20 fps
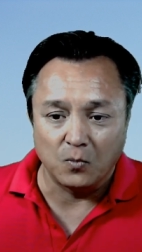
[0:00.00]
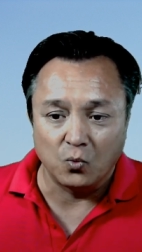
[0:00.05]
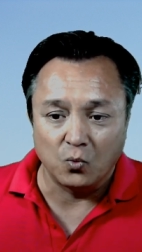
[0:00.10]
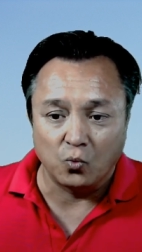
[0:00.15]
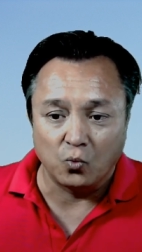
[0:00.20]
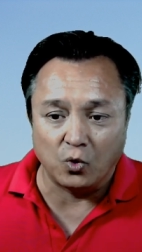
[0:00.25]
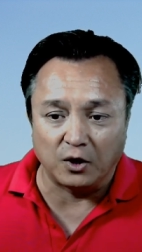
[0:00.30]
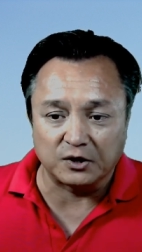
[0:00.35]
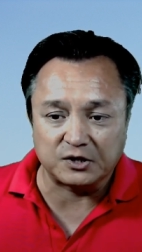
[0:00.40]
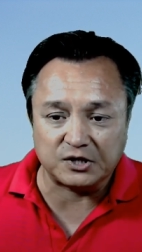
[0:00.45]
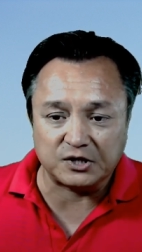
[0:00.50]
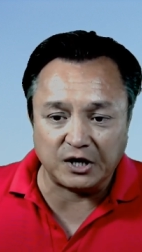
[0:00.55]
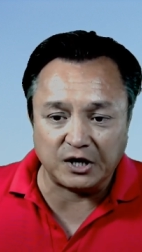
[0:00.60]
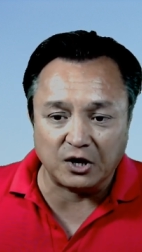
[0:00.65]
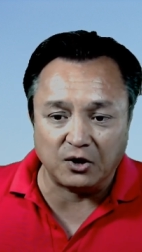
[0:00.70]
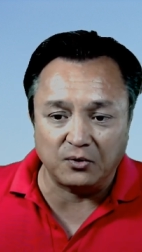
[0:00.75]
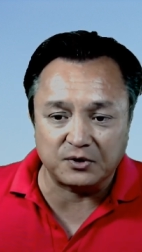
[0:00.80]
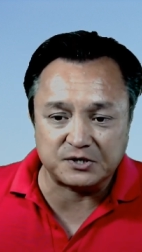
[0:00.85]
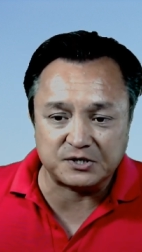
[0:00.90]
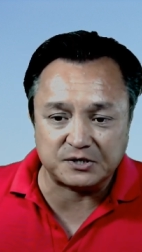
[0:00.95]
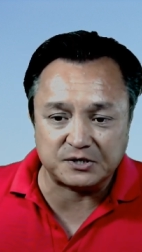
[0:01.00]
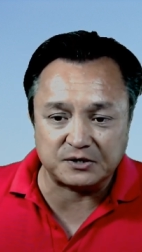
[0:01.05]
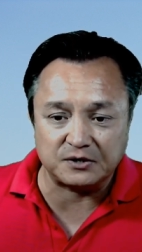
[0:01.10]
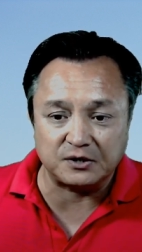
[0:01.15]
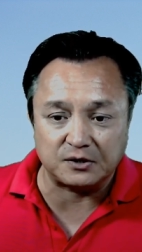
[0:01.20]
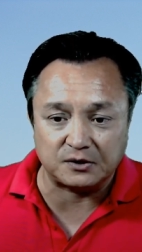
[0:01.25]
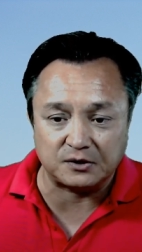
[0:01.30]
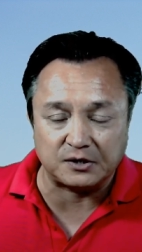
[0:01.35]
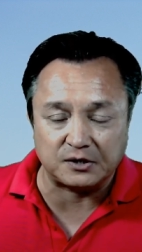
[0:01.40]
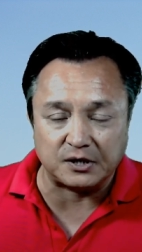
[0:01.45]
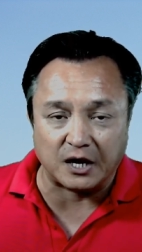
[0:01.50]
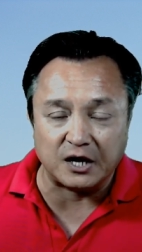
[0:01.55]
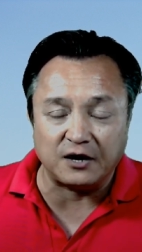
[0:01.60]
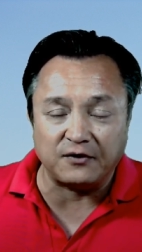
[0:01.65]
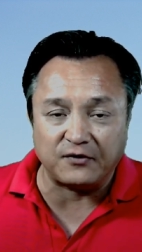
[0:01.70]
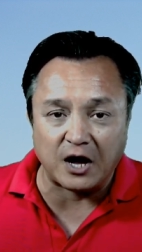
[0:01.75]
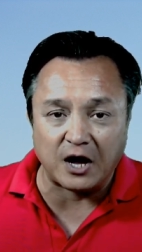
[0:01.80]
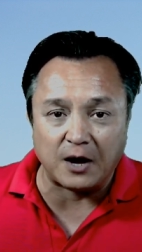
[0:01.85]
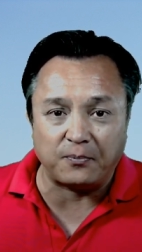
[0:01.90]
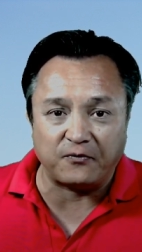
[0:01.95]
well, T O A's, Town
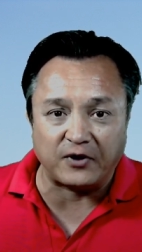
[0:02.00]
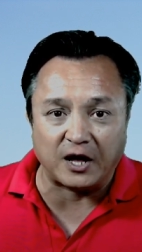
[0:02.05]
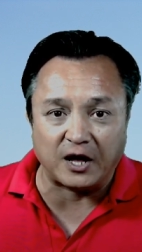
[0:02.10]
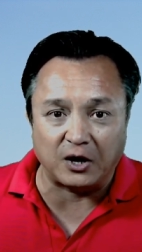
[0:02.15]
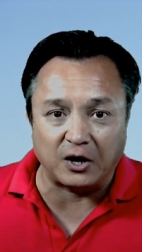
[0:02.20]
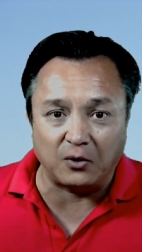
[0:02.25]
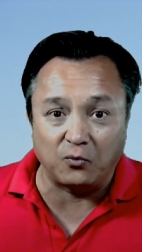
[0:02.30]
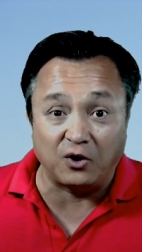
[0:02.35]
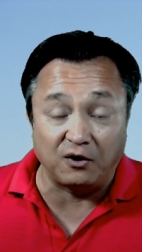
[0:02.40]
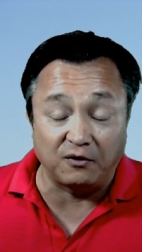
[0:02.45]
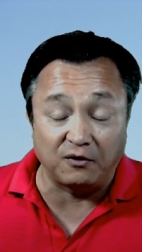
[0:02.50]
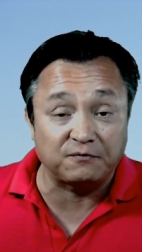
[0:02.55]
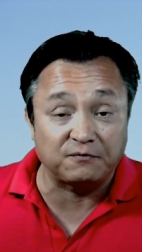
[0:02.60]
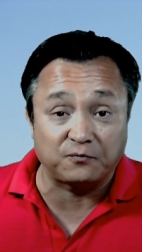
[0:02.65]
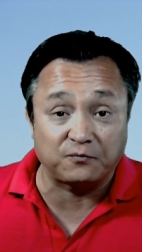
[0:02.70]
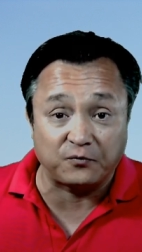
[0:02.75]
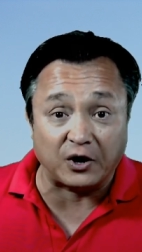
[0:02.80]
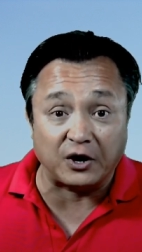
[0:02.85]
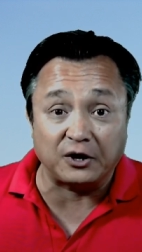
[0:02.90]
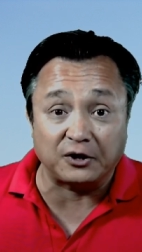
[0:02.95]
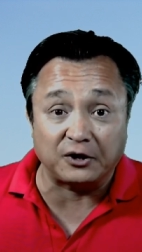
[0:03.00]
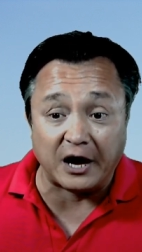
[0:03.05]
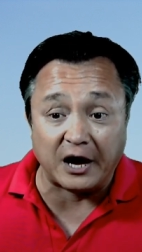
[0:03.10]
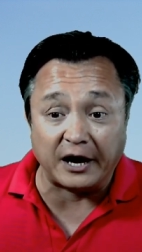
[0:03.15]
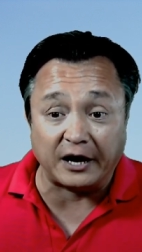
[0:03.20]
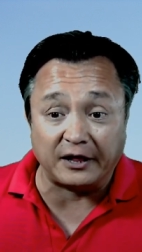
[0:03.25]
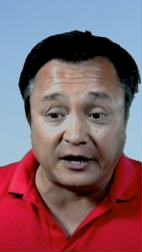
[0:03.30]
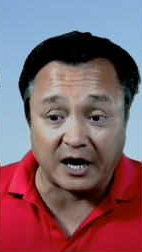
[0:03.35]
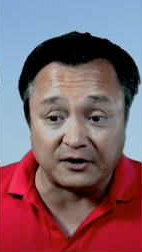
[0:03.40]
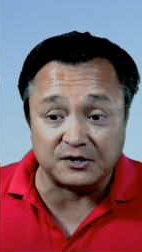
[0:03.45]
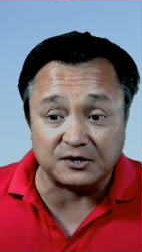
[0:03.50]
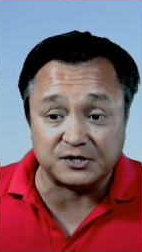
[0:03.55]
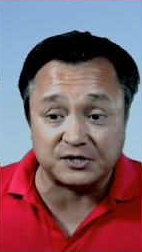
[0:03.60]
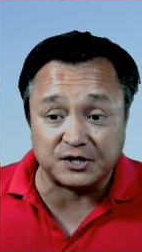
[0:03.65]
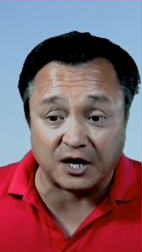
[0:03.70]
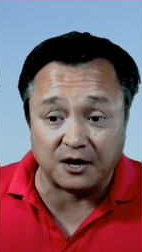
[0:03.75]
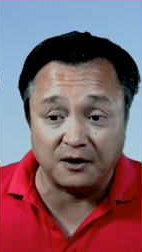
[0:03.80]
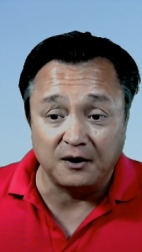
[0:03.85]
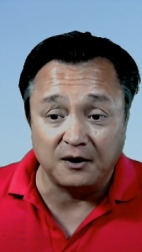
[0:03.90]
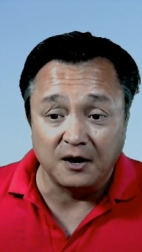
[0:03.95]
of Apple Valley will very likely have
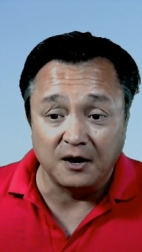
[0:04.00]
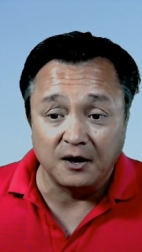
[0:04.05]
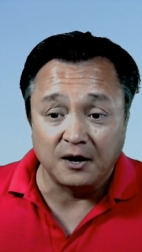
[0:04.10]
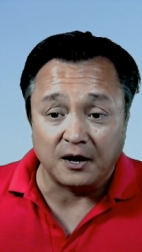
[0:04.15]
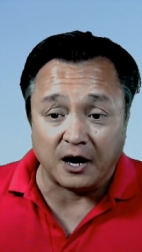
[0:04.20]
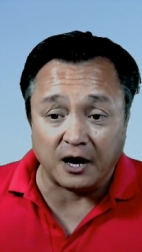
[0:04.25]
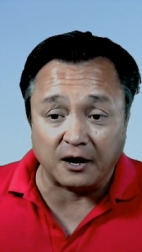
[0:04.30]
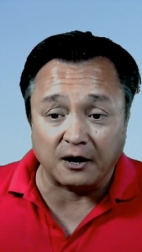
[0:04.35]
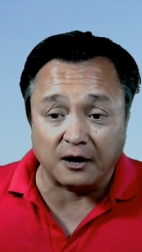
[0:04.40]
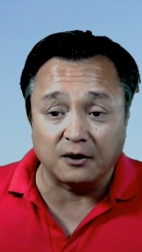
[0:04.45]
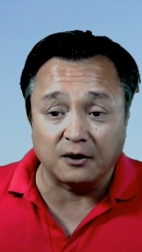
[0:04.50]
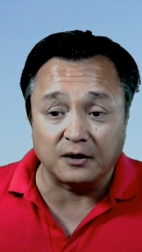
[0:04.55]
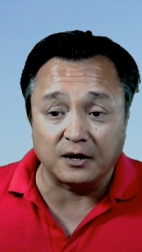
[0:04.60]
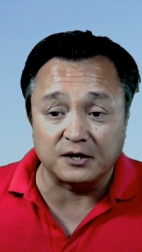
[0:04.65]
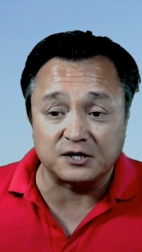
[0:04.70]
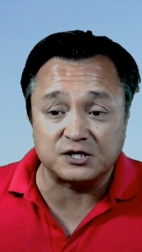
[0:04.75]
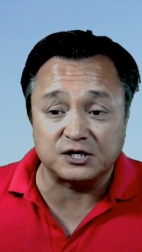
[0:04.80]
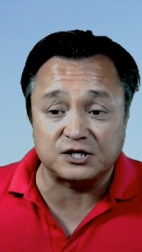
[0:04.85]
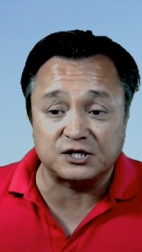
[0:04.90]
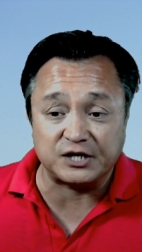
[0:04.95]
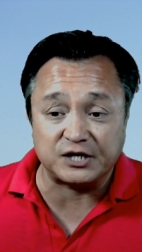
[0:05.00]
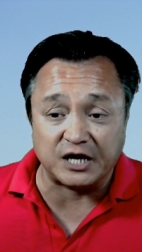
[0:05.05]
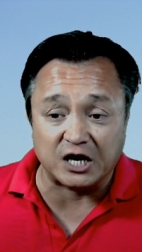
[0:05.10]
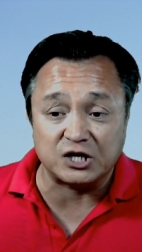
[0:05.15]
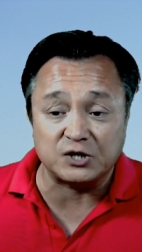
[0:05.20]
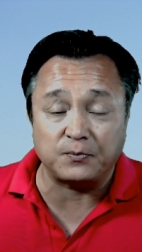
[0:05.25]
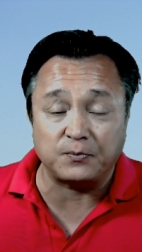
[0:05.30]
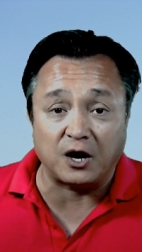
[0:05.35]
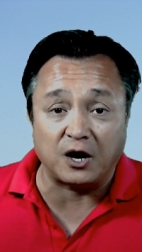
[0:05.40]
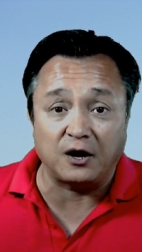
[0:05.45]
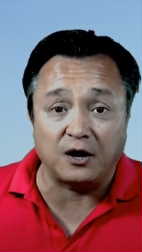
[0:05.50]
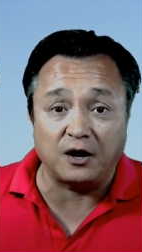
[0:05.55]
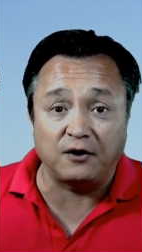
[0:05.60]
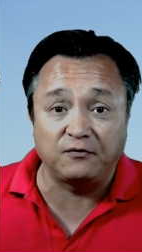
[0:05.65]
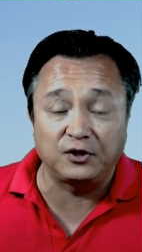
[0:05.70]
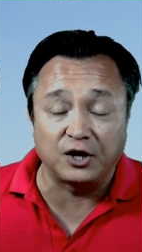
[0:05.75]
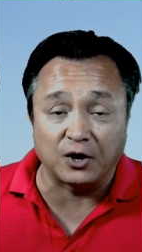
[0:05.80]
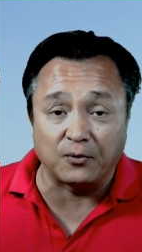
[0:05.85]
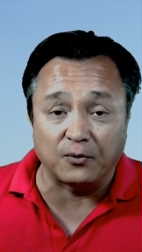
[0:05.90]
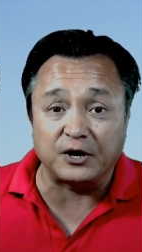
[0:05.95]
to hire a substantial amount
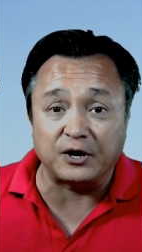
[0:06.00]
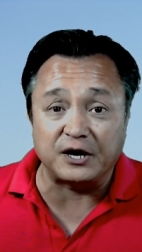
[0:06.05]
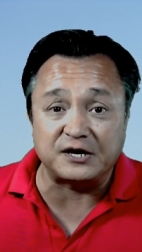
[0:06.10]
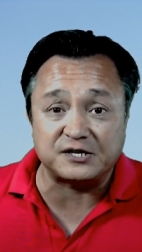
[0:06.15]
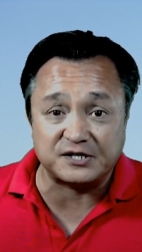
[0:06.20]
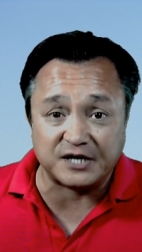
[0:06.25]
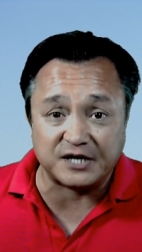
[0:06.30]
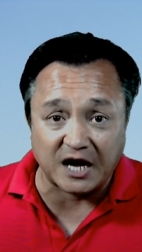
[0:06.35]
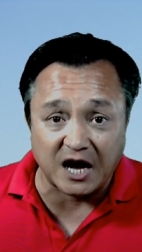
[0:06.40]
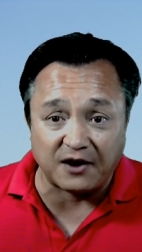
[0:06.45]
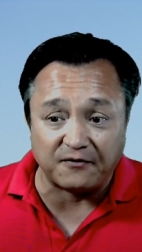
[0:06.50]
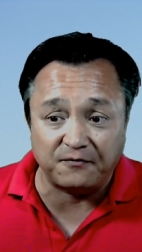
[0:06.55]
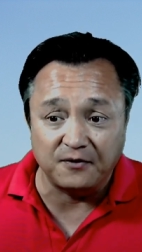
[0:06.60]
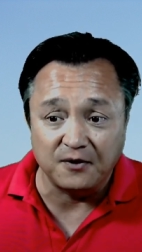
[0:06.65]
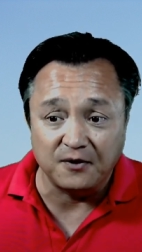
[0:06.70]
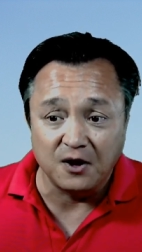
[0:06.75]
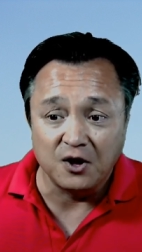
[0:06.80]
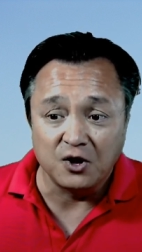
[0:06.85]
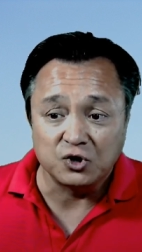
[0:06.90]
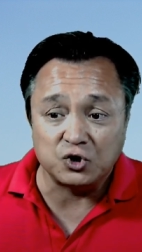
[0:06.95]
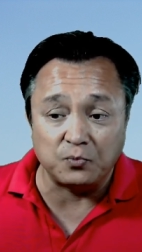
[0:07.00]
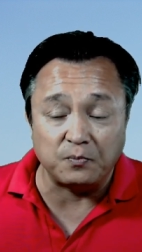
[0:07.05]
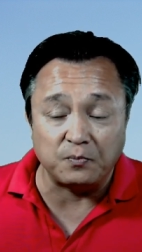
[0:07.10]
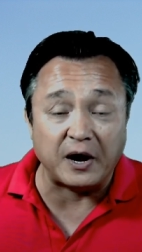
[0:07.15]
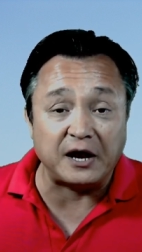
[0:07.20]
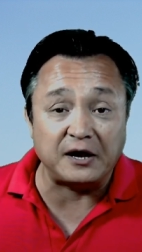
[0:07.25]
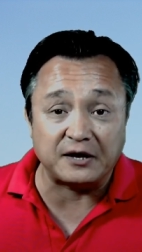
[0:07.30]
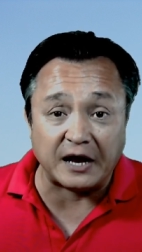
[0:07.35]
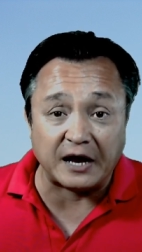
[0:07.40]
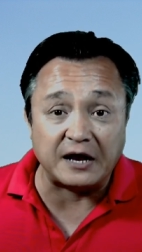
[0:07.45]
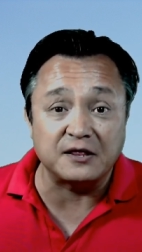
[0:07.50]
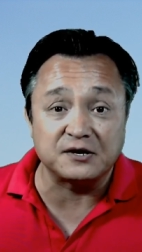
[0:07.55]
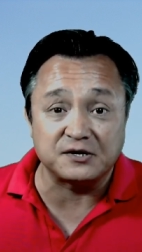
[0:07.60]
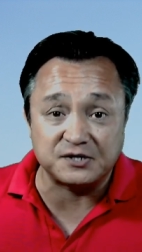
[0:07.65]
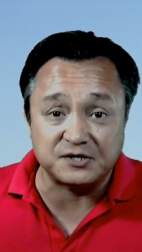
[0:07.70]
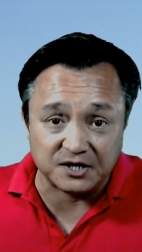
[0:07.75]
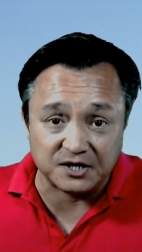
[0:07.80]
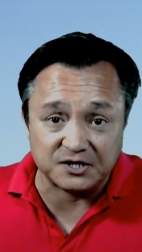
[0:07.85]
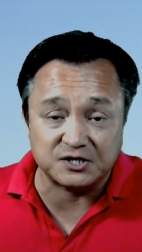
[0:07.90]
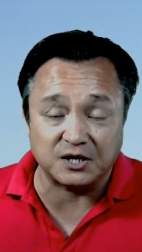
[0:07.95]
of Liberty staff to maintain the
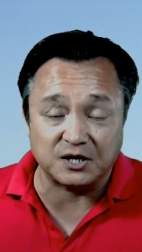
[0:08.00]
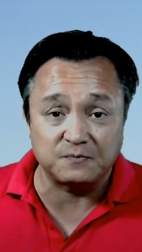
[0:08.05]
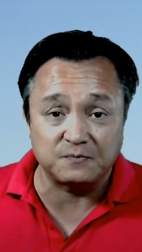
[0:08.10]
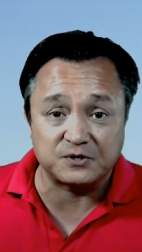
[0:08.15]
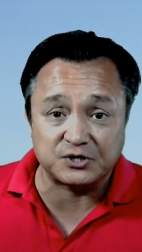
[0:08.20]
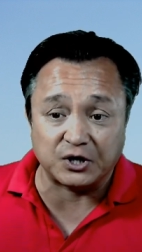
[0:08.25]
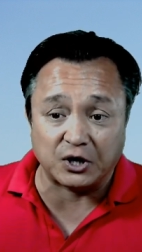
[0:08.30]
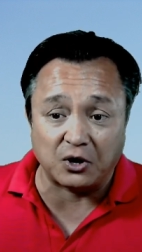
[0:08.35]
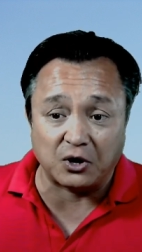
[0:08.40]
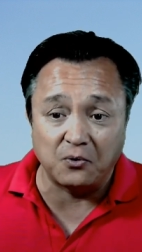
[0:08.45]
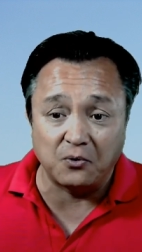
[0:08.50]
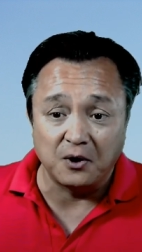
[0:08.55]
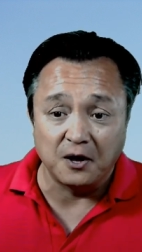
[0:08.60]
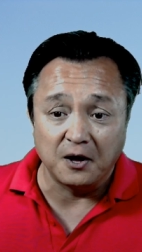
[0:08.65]
system. So